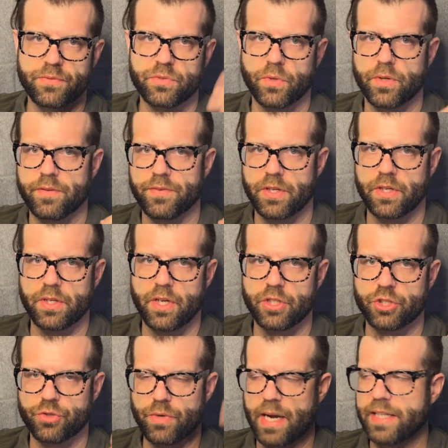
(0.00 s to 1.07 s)
sort of a
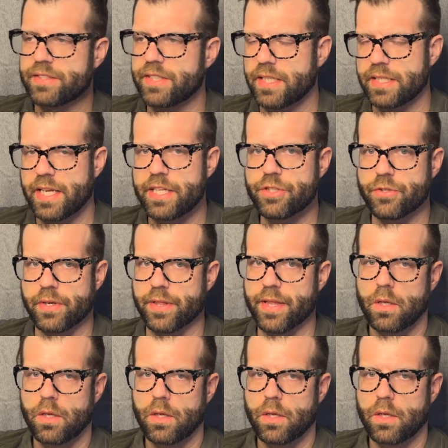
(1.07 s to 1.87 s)
transient nature to them.